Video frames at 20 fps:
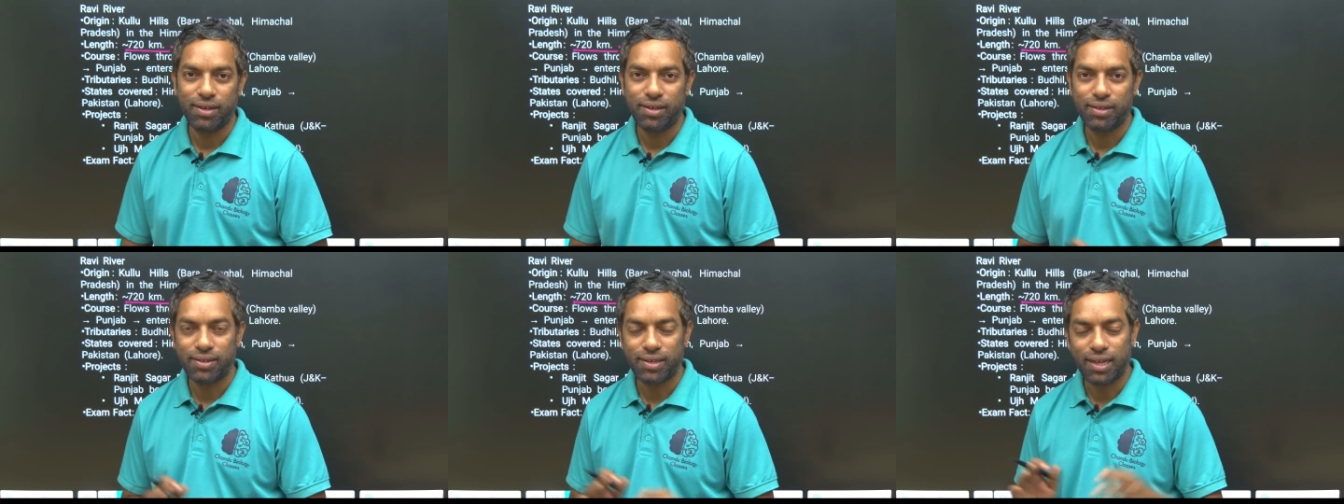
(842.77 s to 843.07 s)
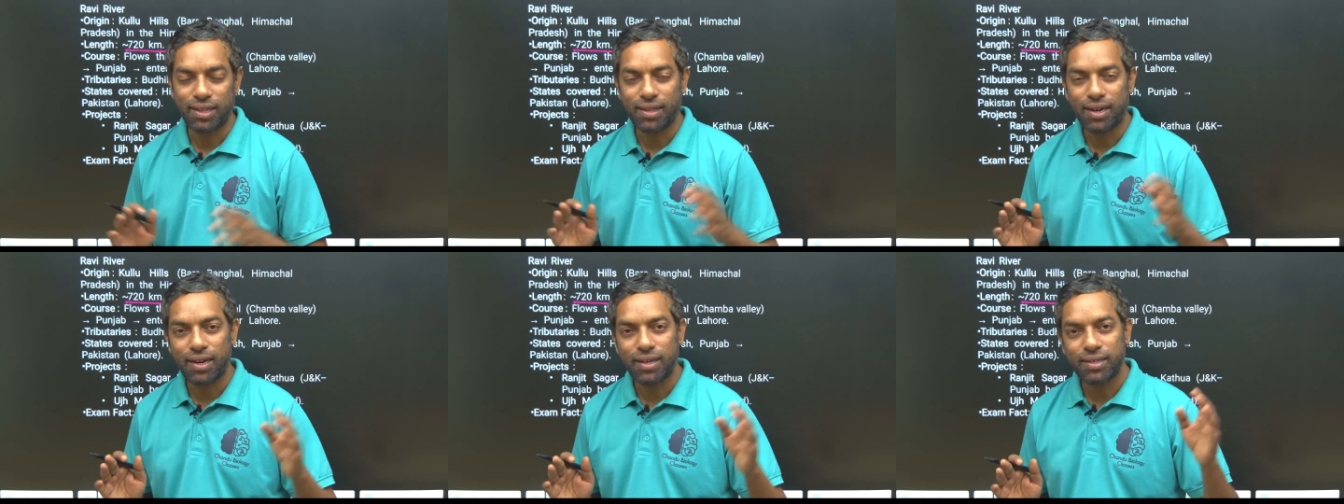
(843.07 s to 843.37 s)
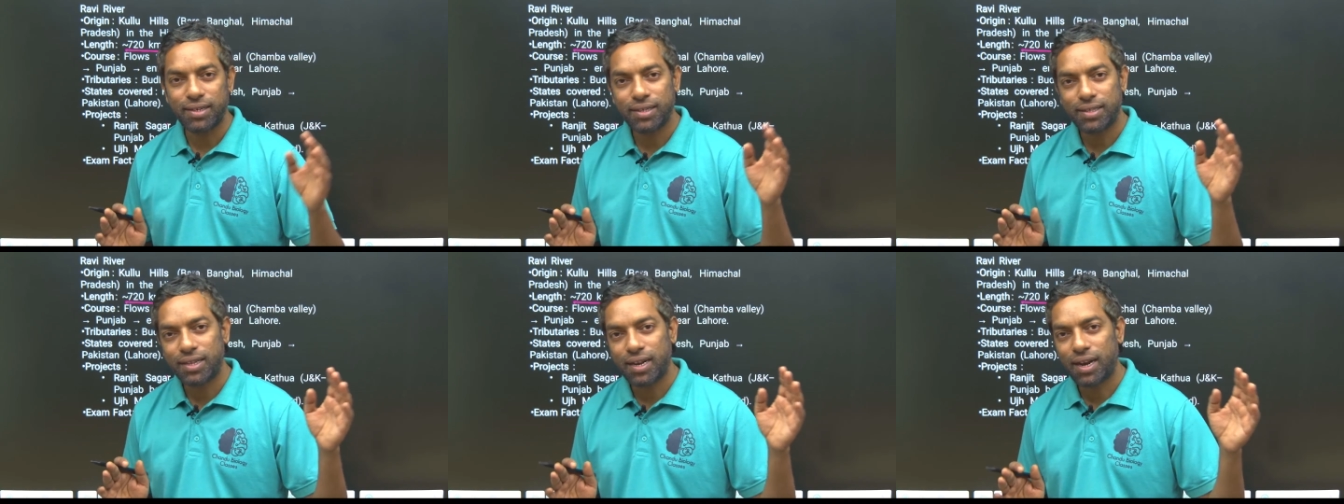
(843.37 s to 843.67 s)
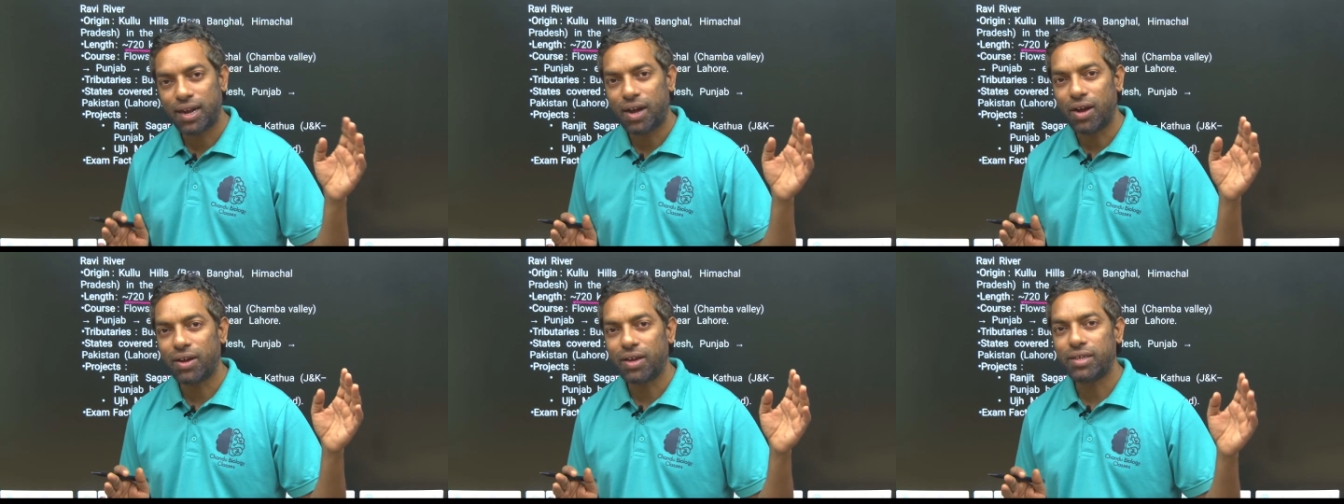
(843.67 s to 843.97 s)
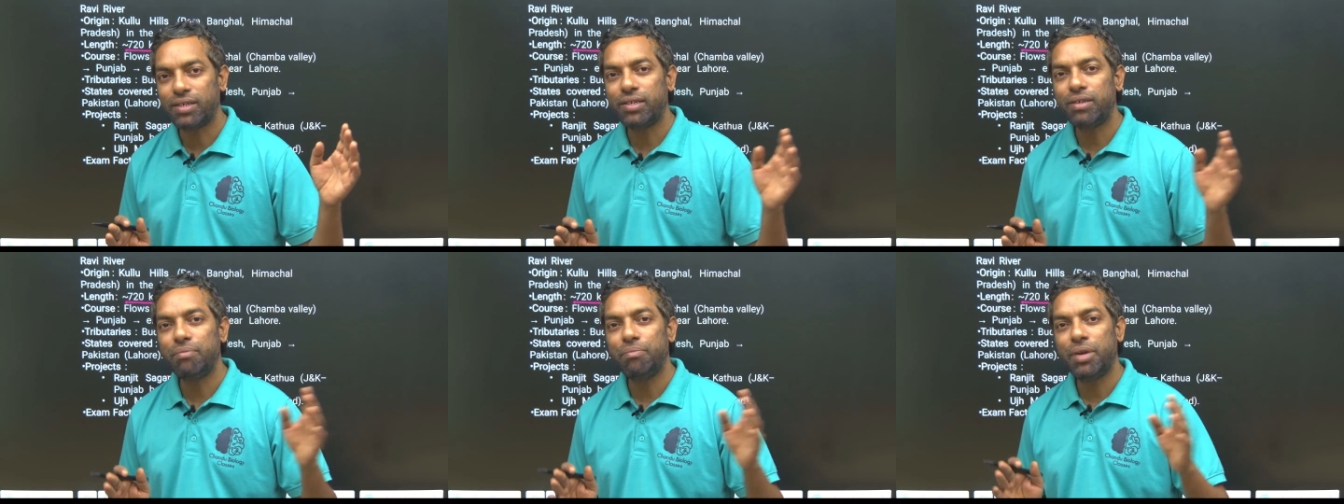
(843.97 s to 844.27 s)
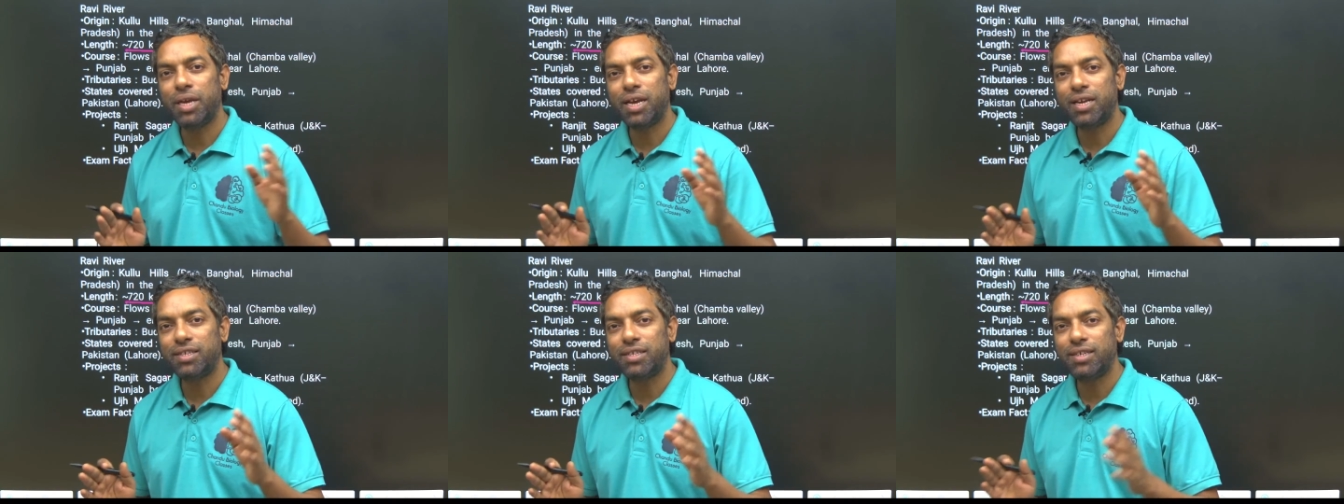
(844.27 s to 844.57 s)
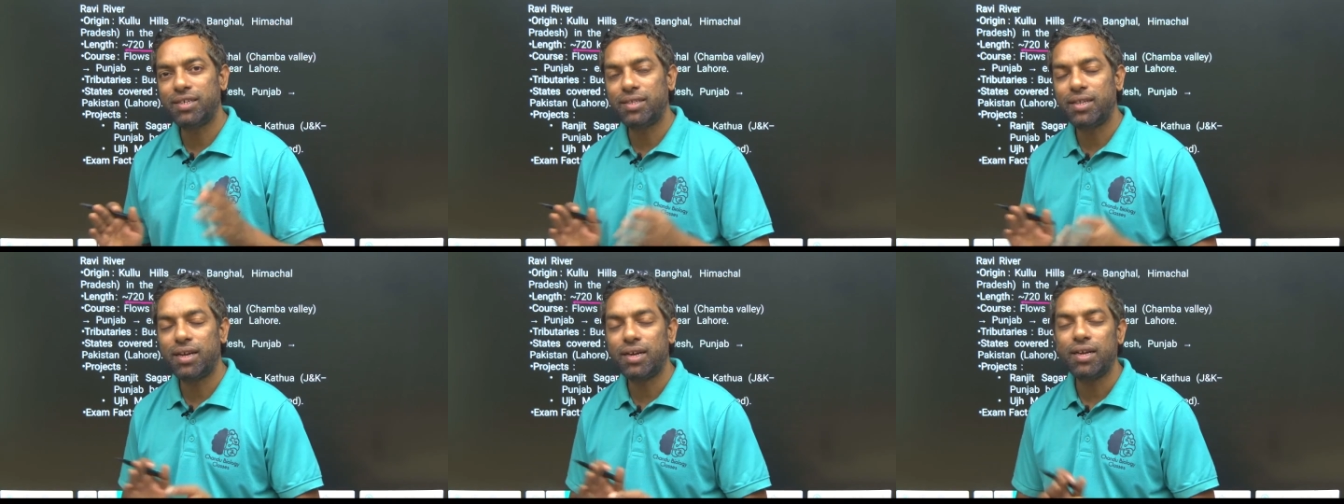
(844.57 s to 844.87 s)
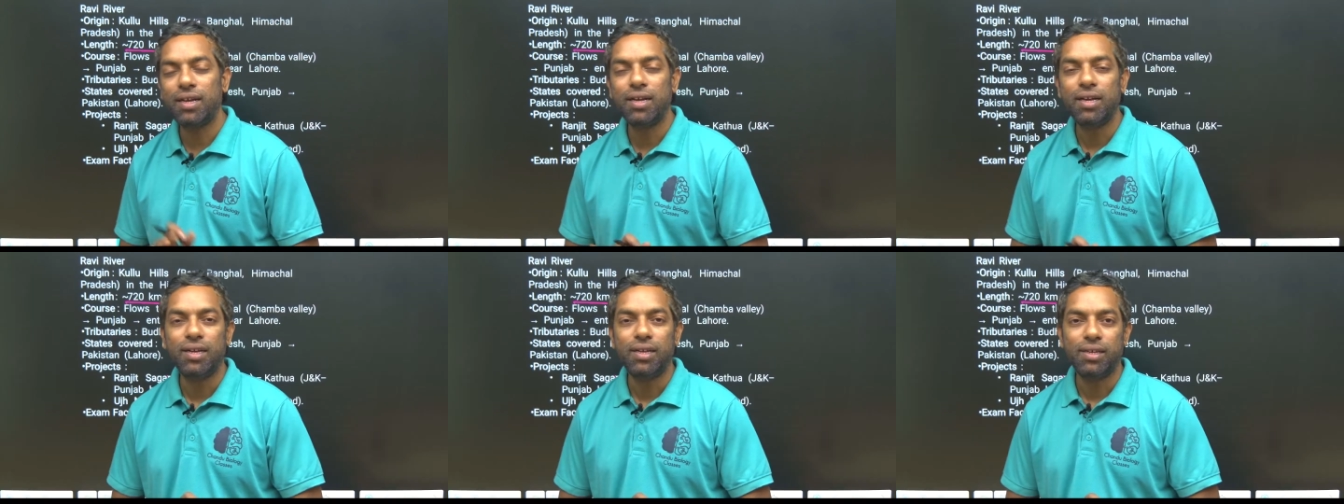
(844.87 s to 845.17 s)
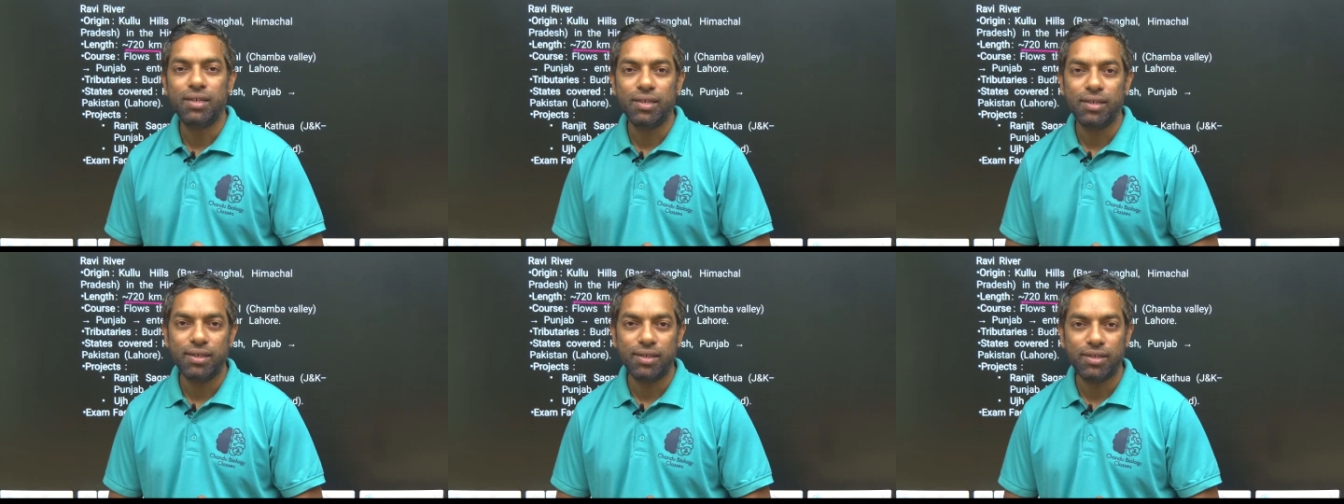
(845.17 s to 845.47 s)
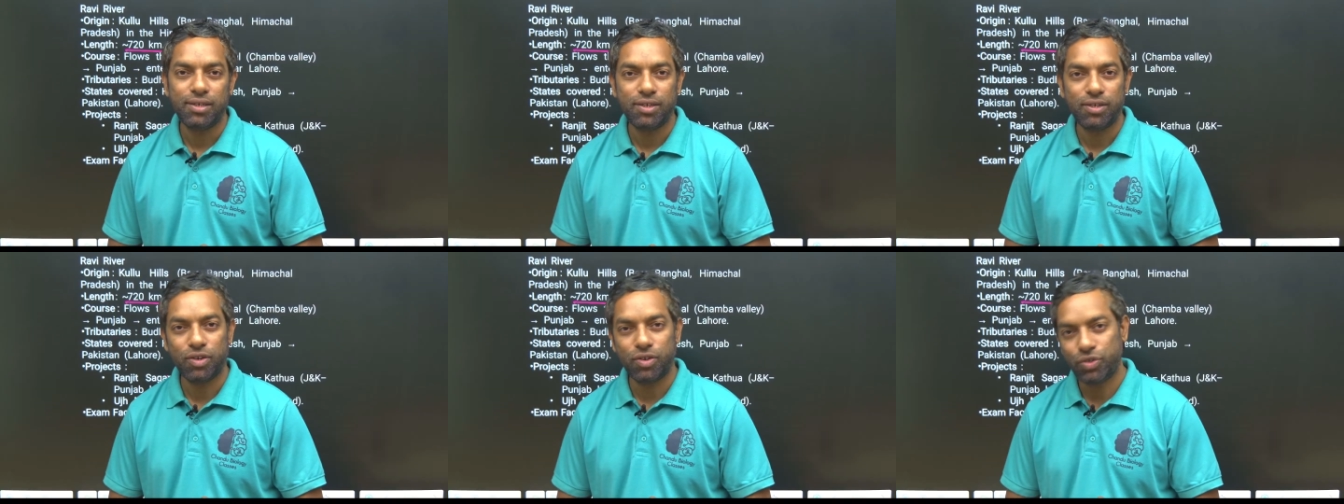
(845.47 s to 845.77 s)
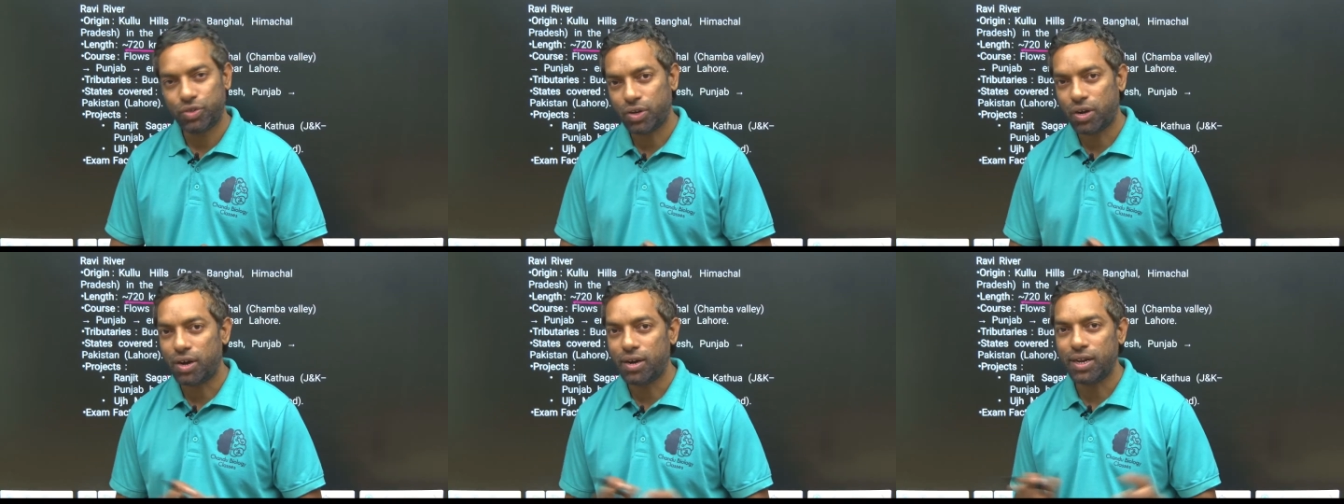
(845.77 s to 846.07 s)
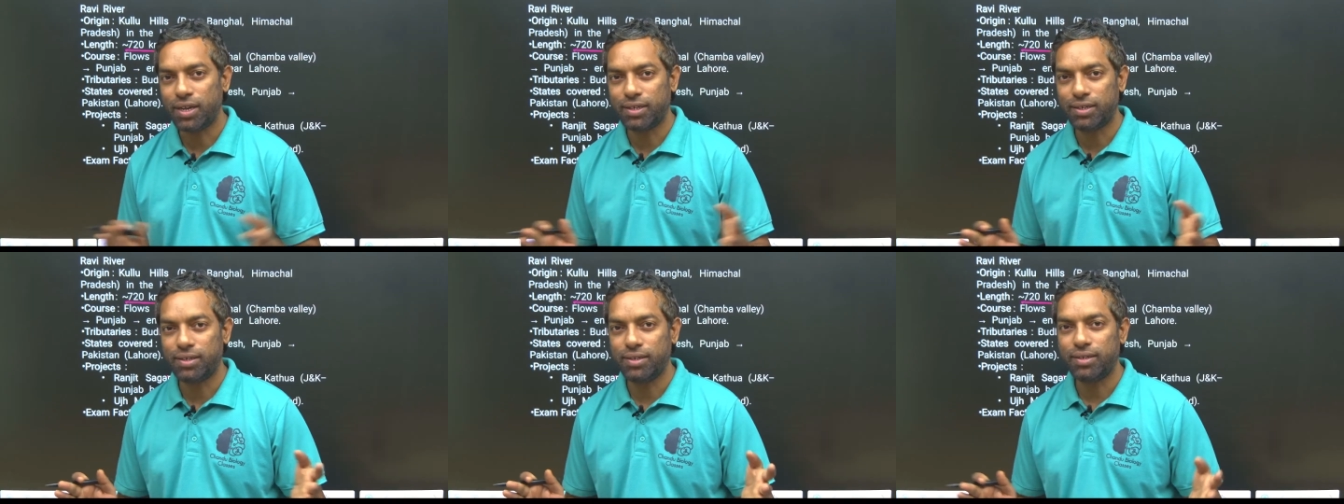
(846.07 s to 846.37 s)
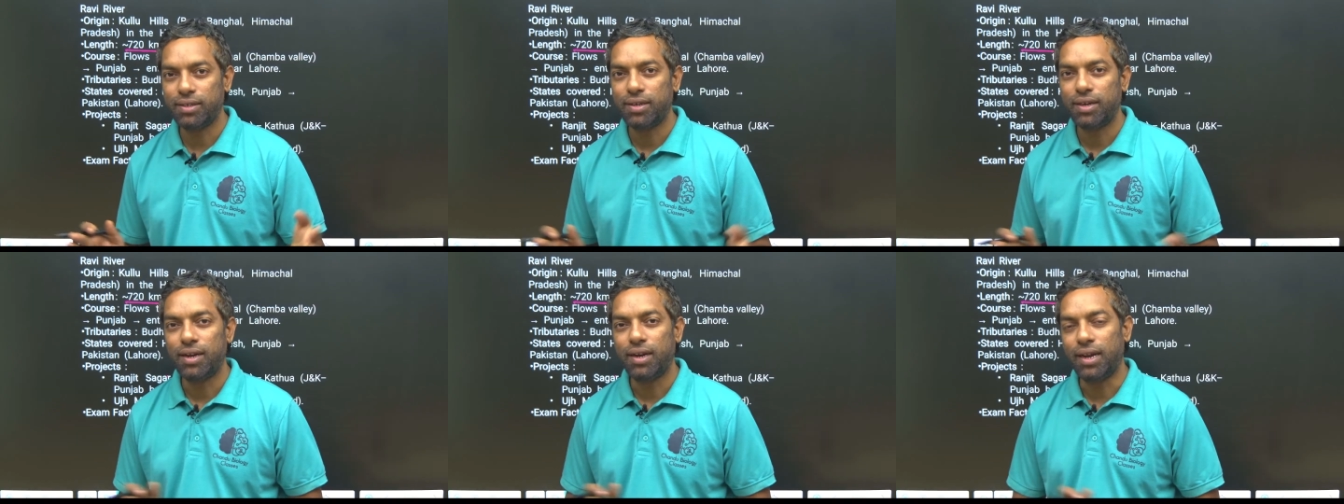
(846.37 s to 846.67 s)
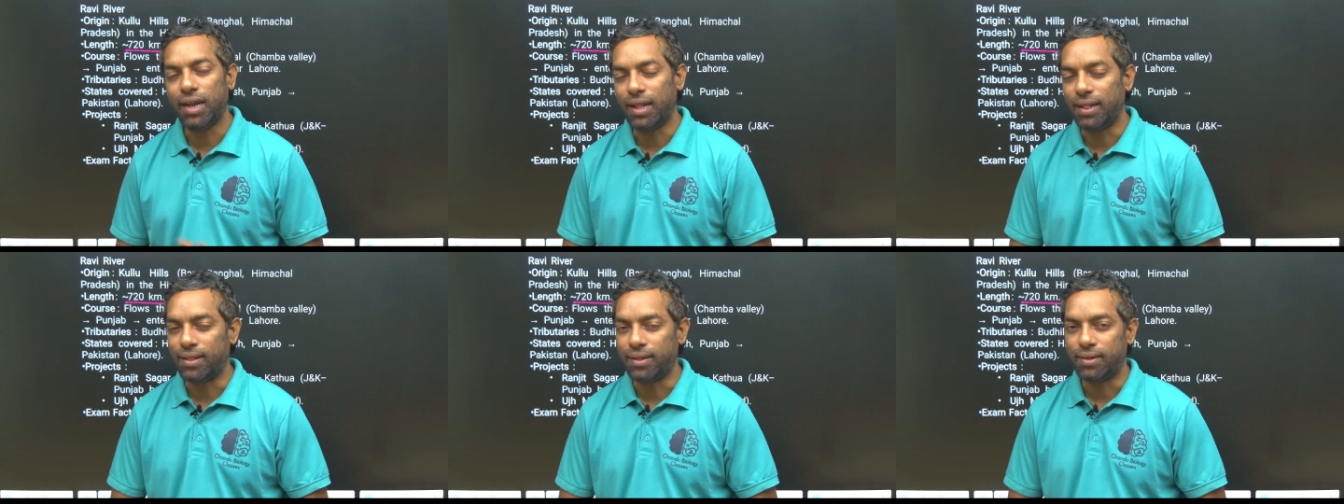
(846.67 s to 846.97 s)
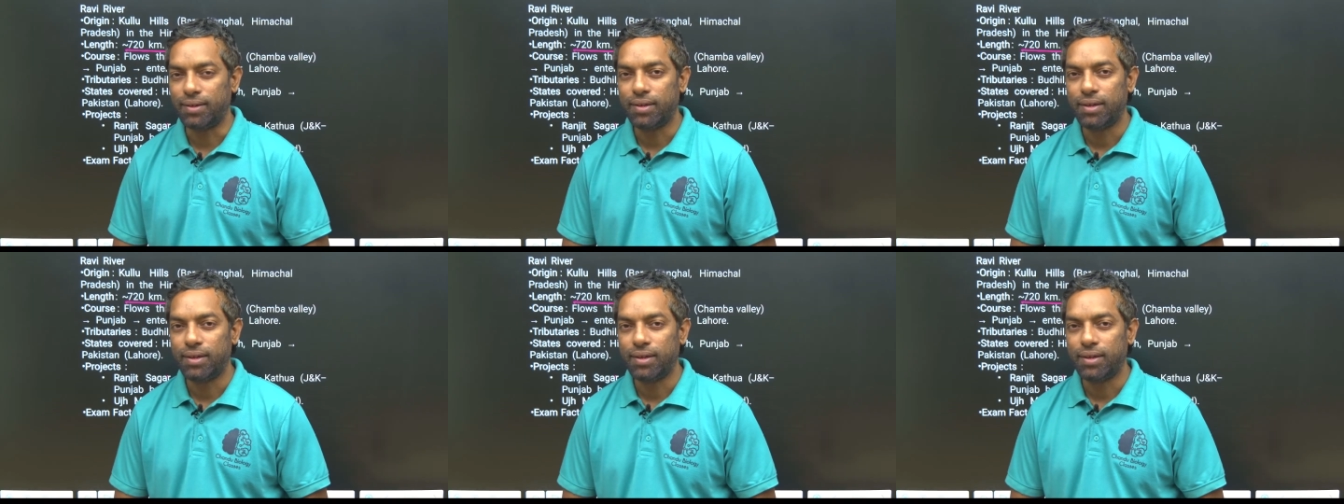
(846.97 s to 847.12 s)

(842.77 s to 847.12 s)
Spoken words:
Satluj is the longest, Bias is the shortest length.